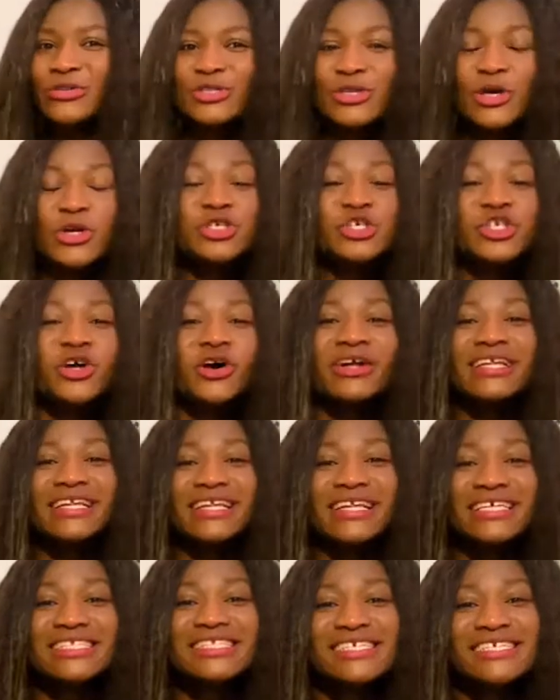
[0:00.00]
So you don't
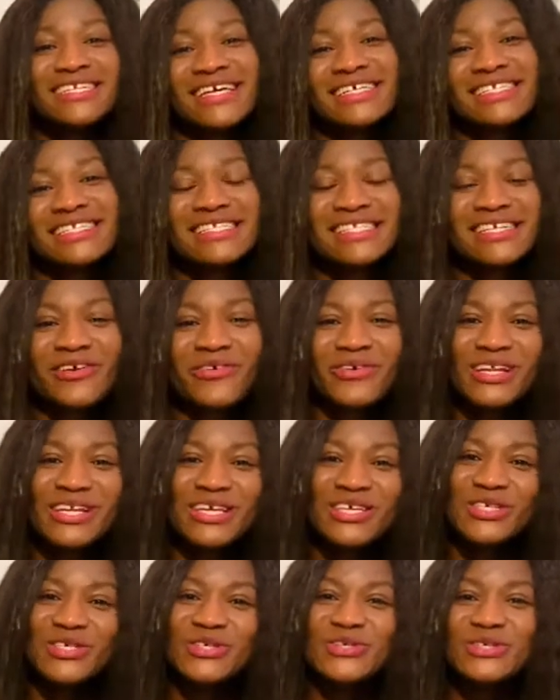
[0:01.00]
need to
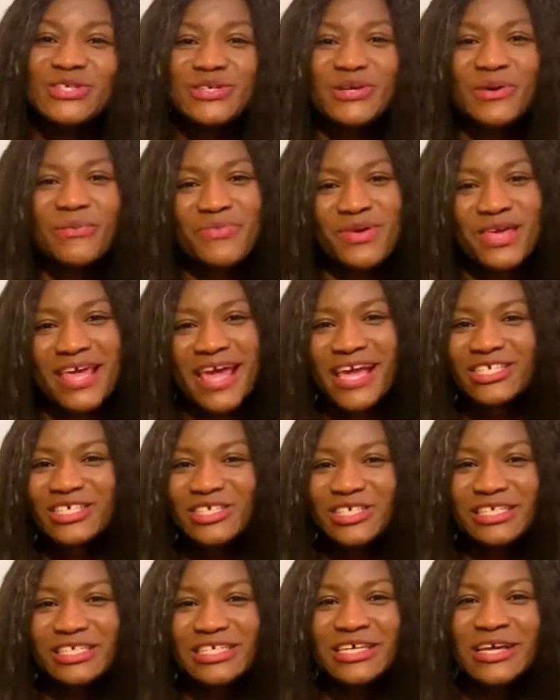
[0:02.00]
necessarily use your
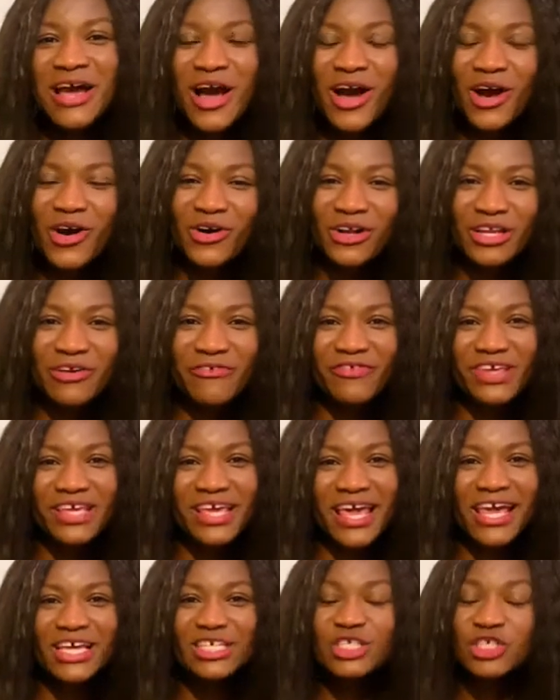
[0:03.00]
PhD
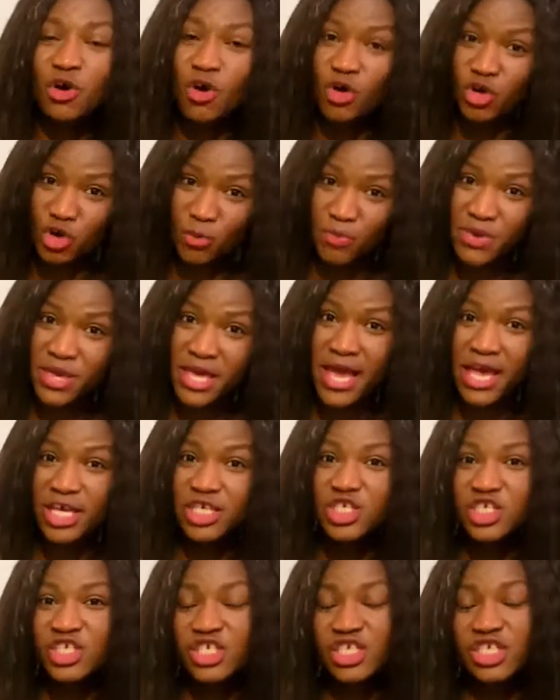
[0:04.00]
qualification or your
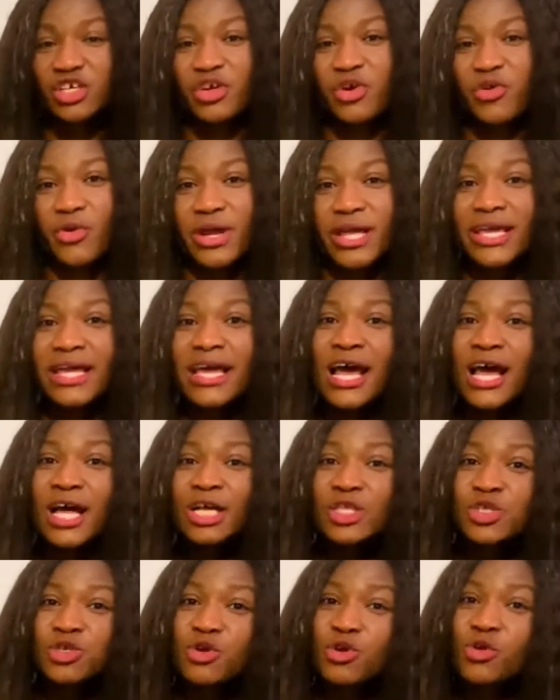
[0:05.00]
PhD degree
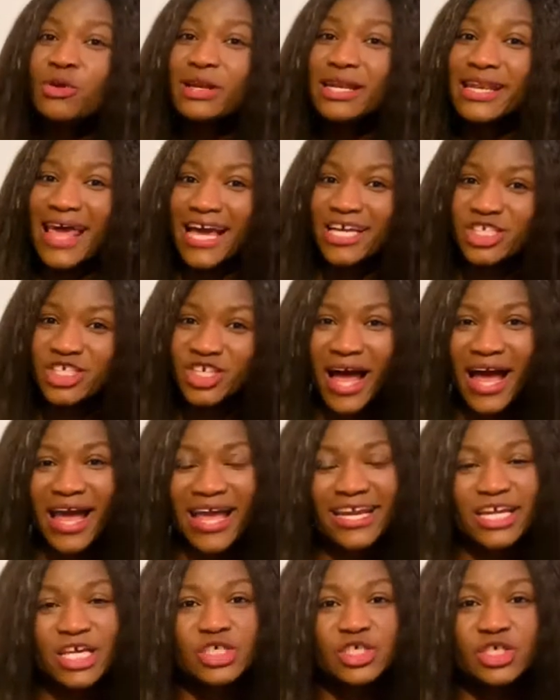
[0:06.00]
to lecture
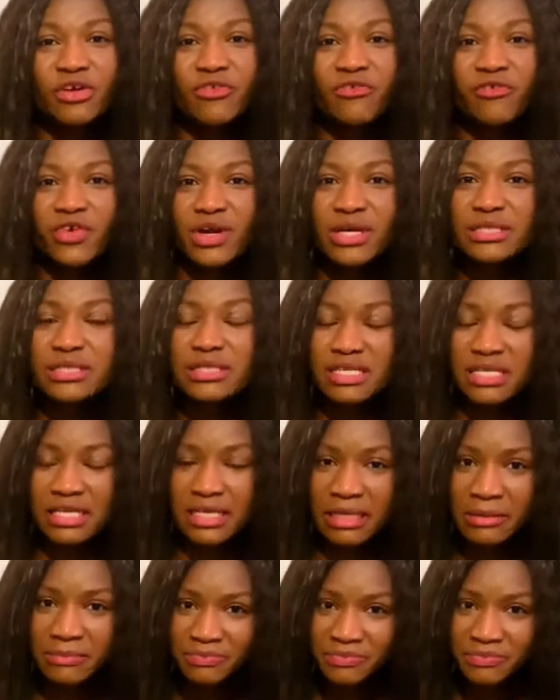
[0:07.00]
in a university.